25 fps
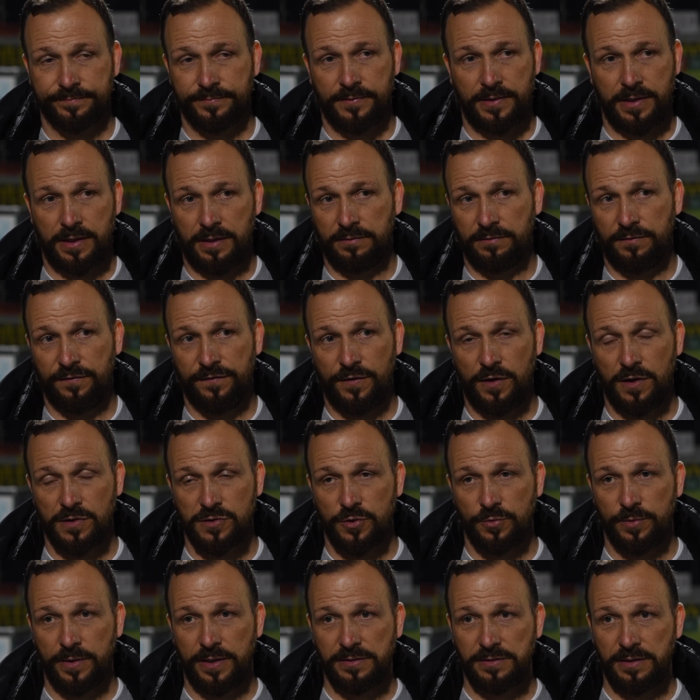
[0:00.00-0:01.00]
And far
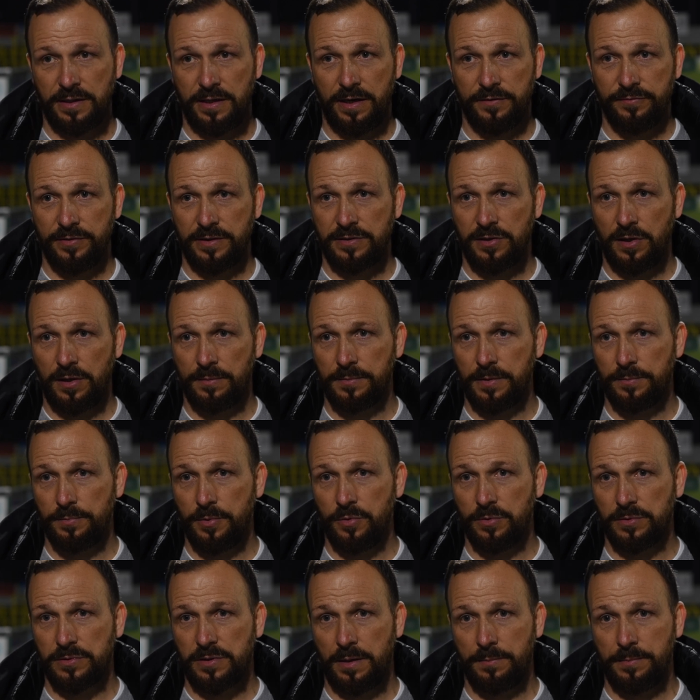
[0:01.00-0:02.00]
too easy every time the
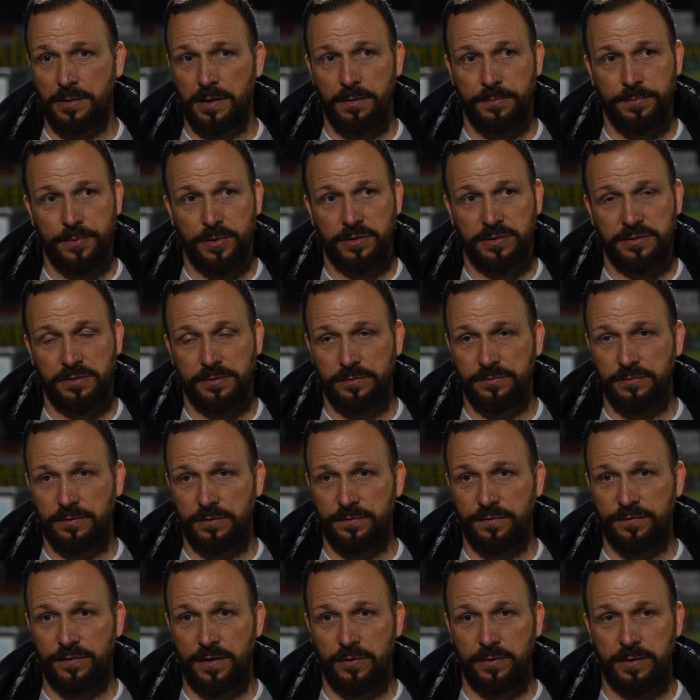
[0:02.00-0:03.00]
ball was coming in our box. You
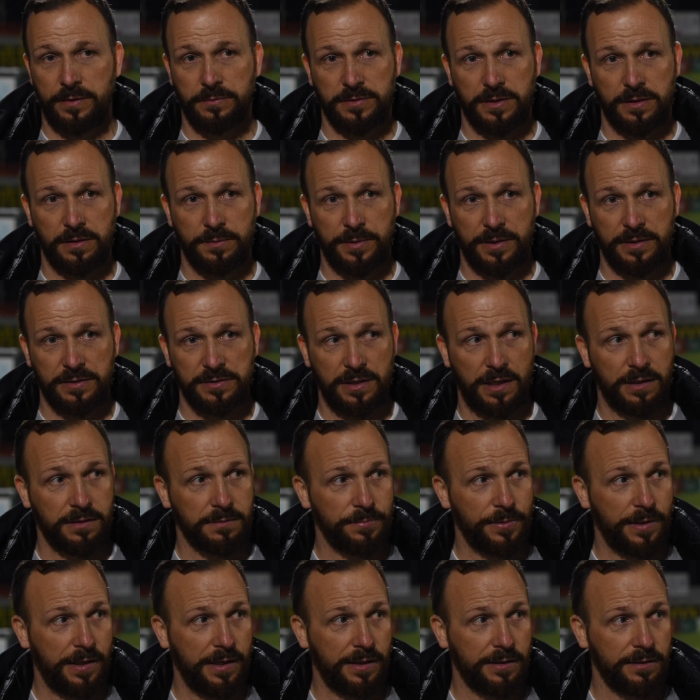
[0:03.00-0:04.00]
felt it was going to be a Sutton
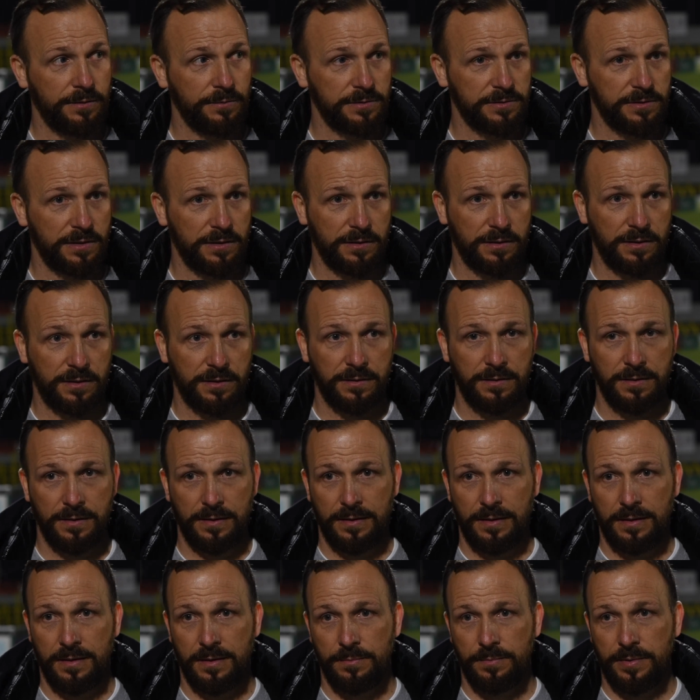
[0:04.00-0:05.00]
player that was going to
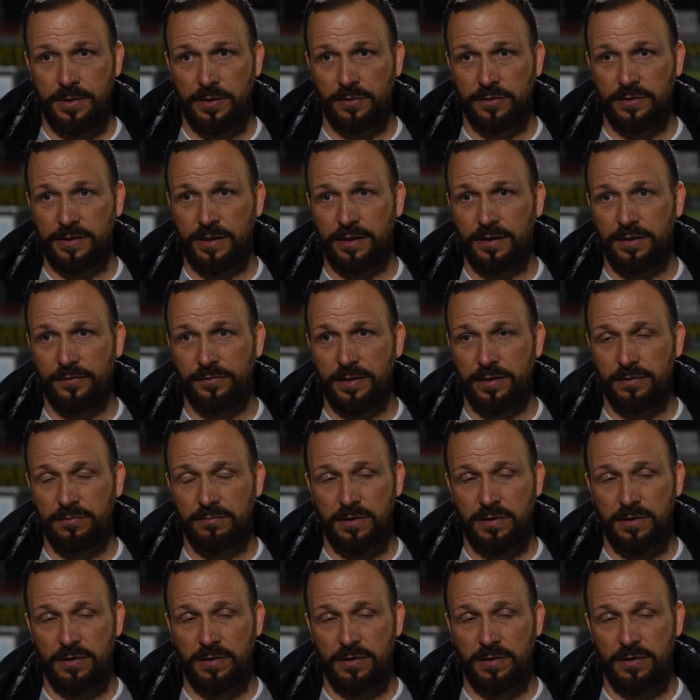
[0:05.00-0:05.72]
be on the end of it.